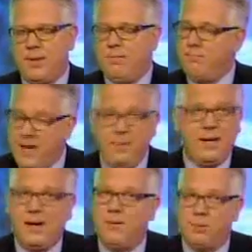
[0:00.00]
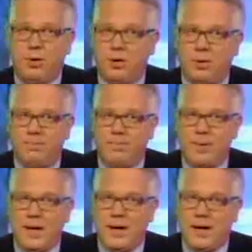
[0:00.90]
Maybe I'm wrong,
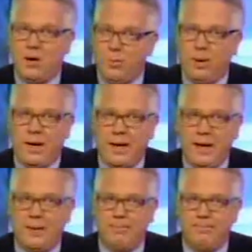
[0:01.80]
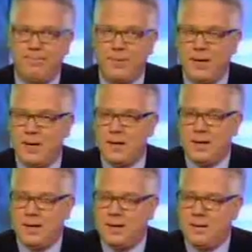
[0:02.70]
and I hope I am.
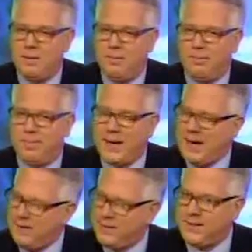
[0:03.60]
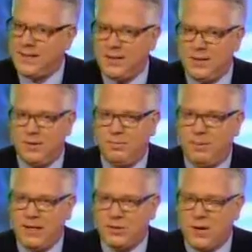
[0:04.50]
But I have to tell you,
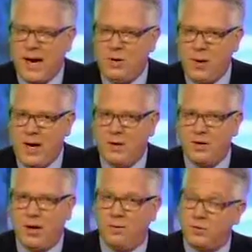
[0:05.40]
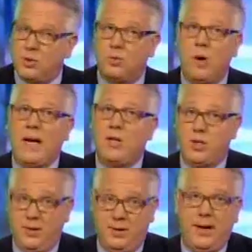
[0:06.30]
my track record of
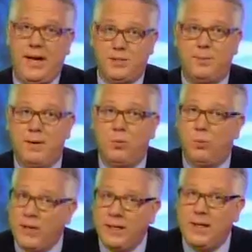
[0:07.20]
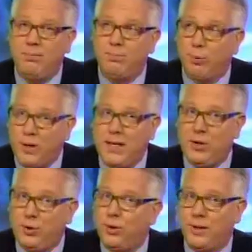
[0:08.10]
direction has been really pretty
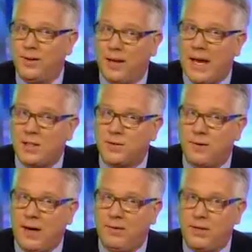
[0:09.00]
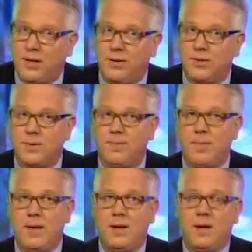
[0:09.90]
good in the last five years.
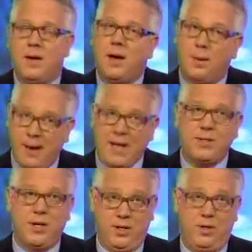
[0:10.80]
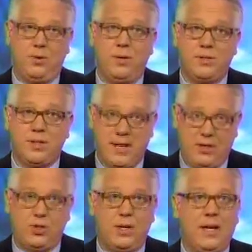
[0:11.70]
I'm asking you as a
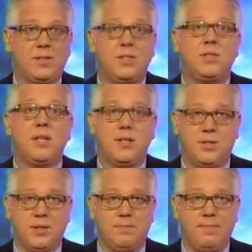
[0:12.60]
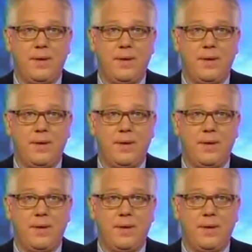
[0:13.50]
nation, as a citizen,